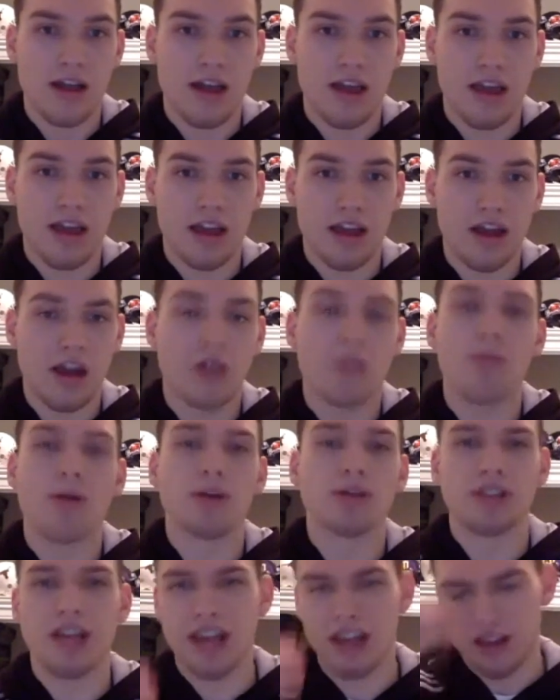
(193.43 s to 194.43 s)
and
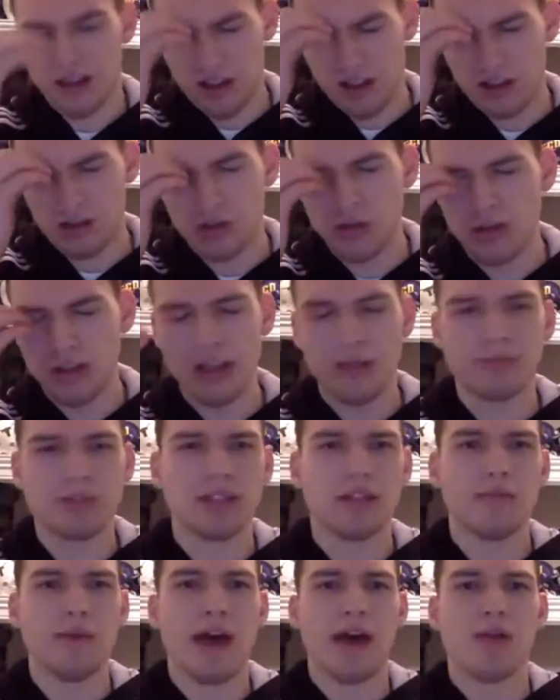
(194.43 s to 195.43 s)
Ball State, two teams
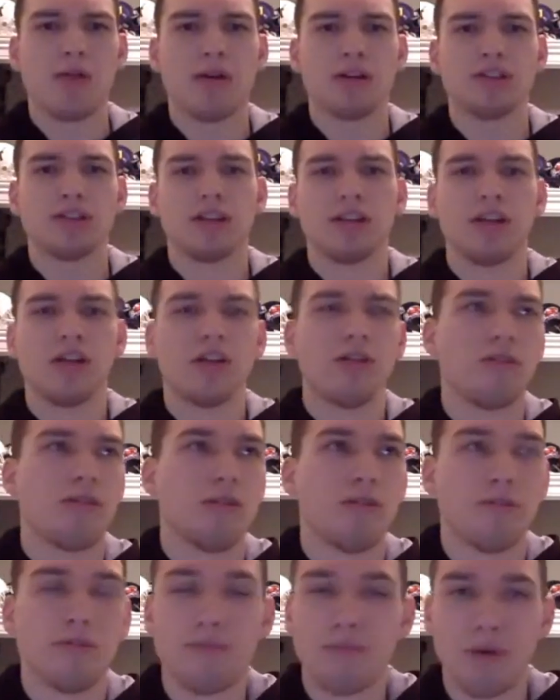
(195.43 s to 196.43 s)
in the MAC West didn't go
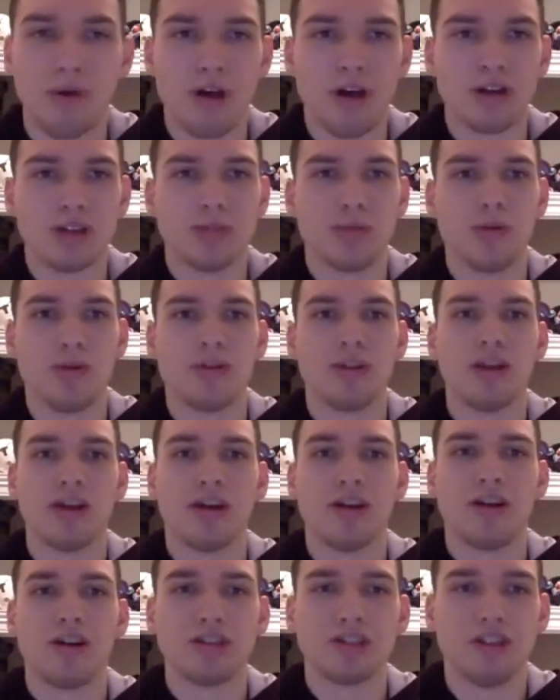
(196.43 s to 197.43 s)
bowl eligible.
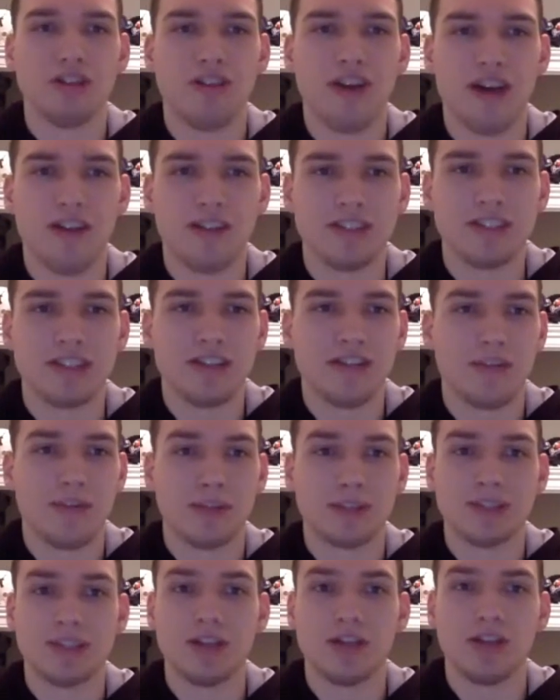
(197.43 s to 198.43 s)
They're also 5-7,
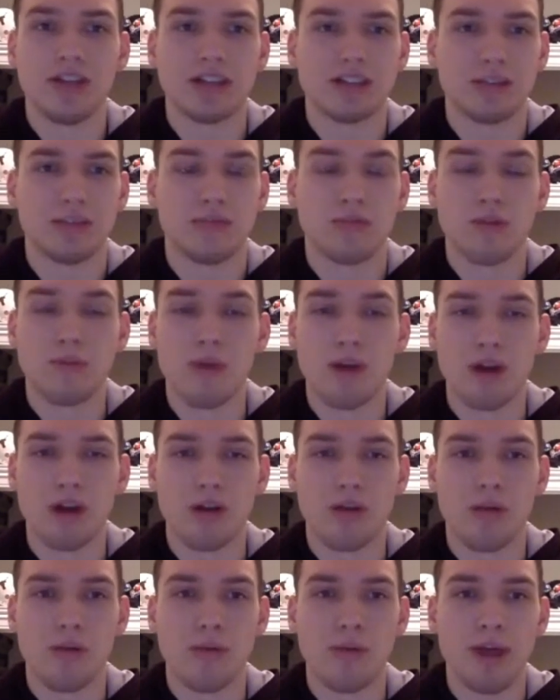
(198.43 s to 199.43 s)
but still, that's
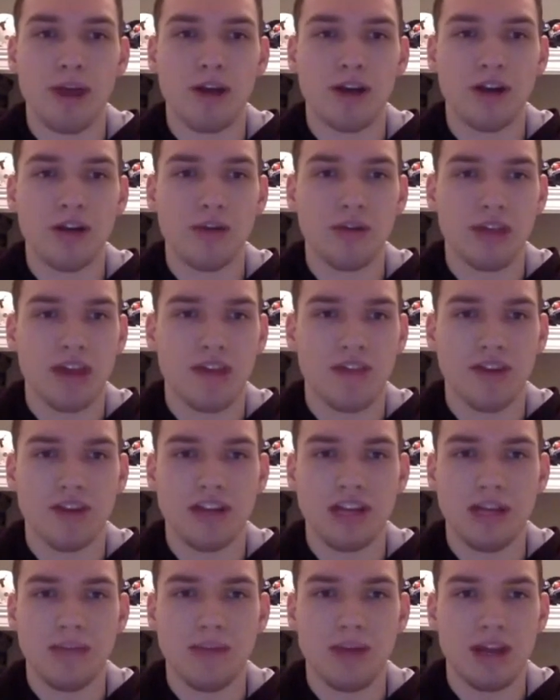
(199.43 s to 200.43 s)
remarkable parity, with every
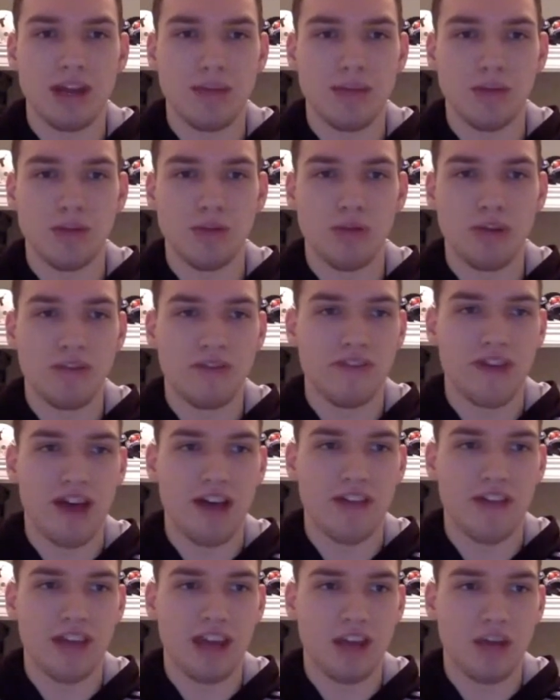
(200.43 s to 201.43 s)
team getting between
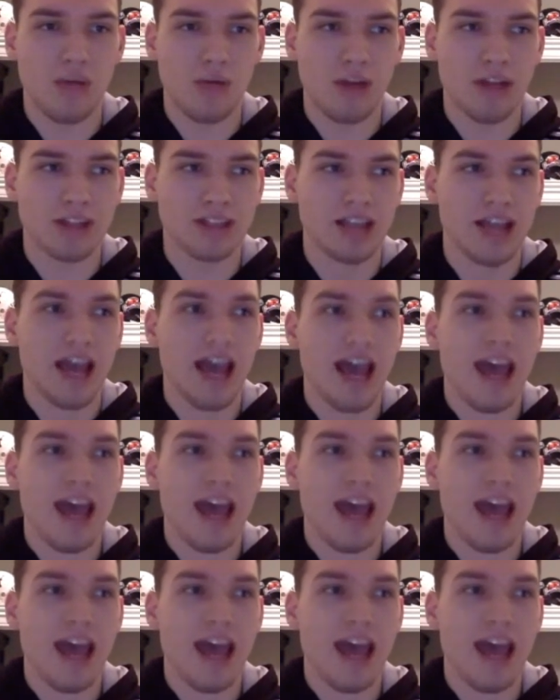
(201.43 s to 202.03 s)
5 and 8 wins.